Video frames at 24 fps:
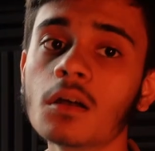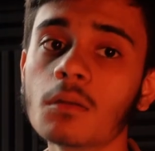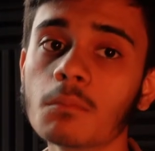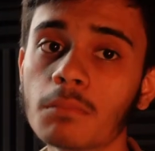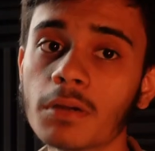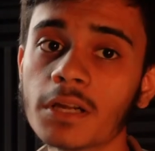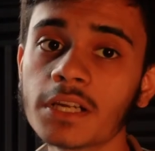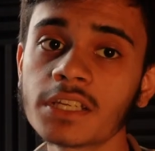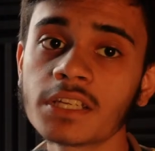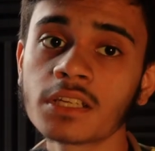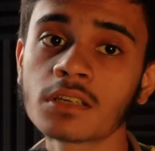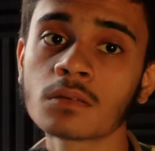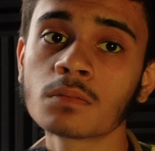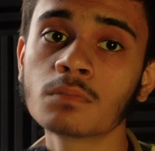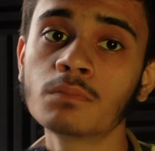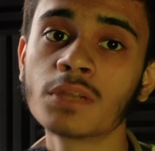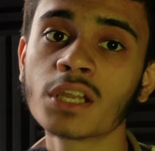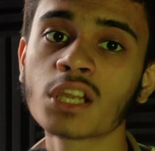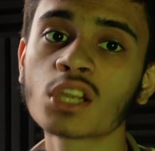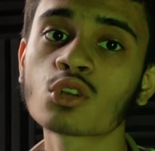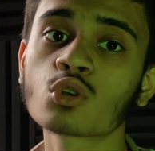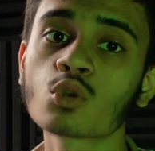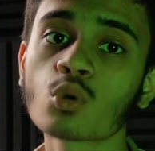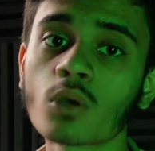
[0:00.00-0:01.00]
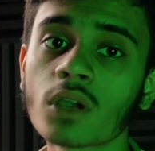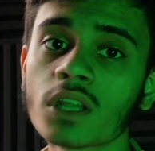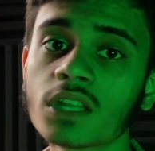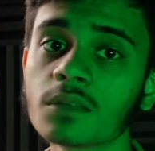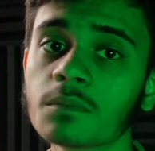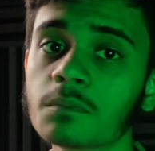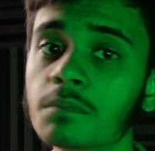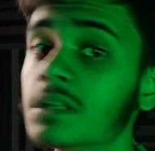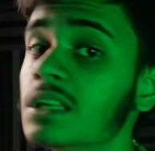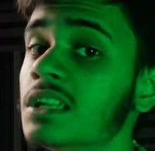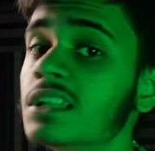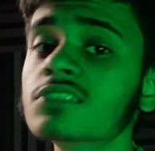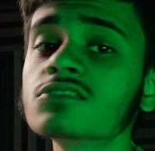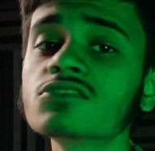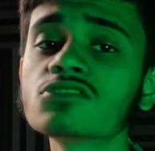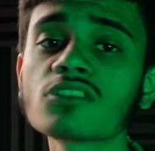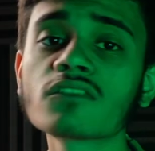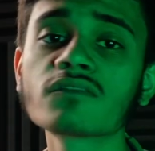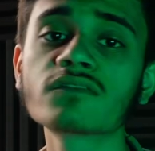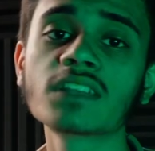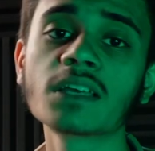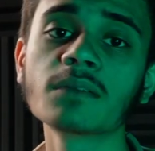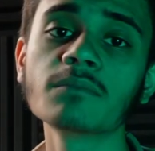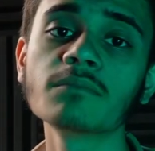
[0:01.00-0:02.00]
But bring together billions
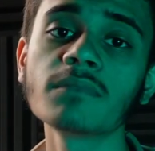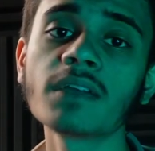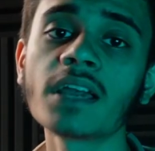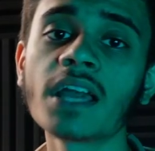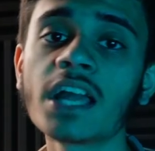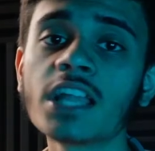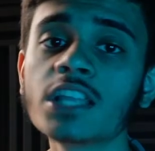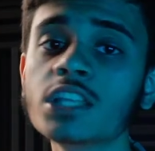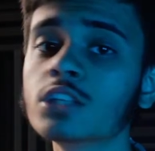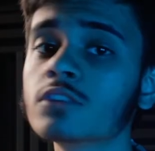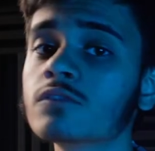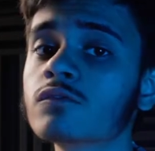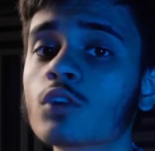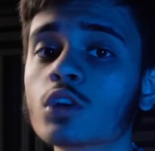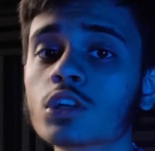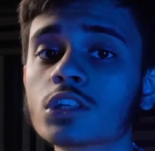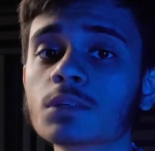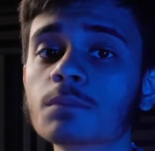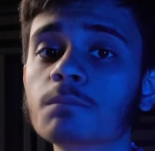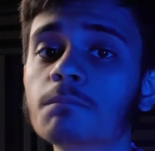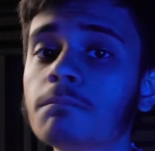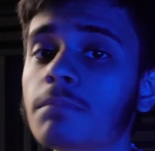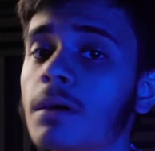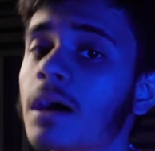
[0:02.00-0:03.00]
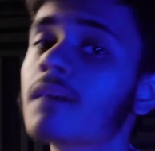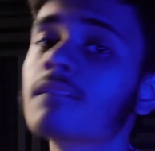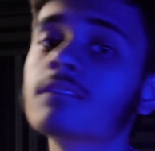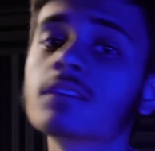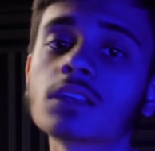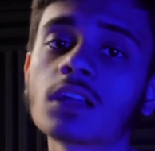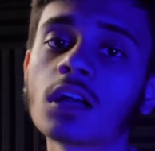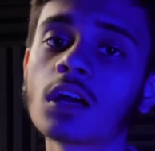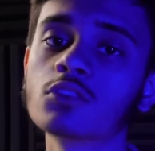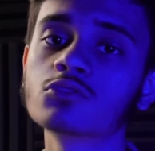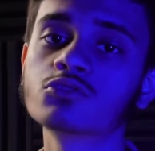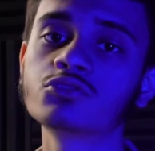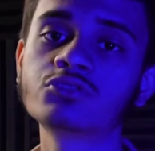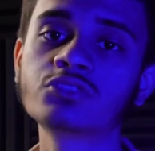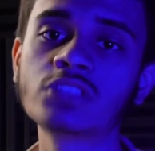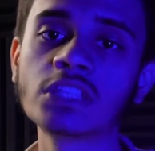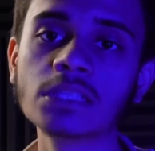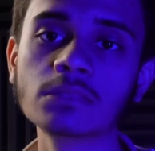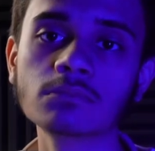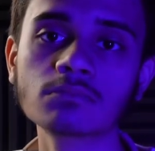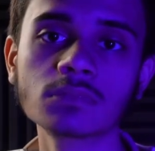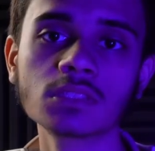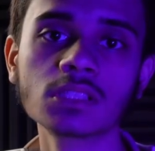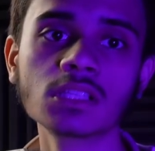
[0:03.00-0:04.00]
of them and you've got a powerhouse
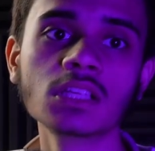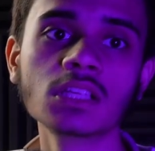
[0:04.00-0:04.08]
team.